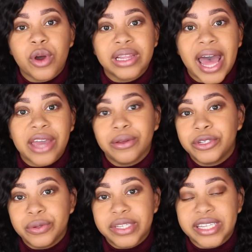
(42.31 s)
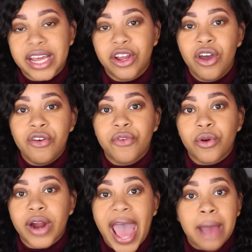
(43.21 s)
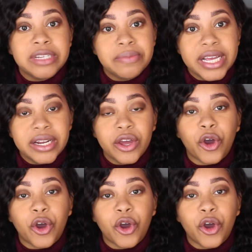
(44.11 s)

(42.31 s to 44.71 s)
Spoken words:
will allow you to sit for abdomen,